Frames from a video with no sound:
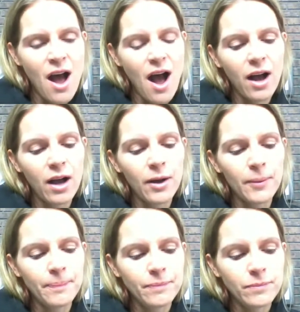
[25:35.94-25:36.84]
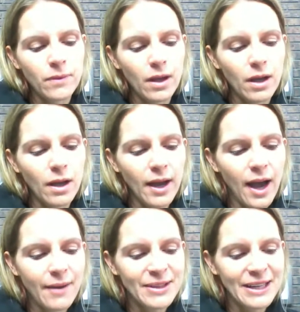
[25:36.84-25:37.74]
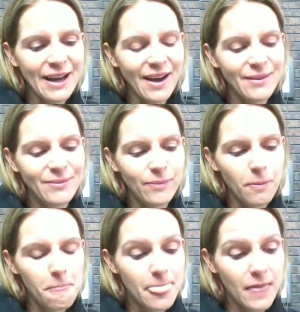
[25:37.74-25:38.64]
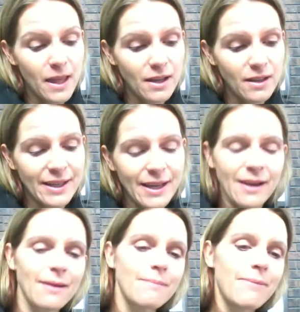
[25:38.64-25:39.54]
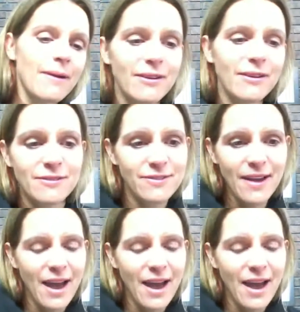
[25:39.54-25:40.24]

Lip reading: I mean, I'm like an above.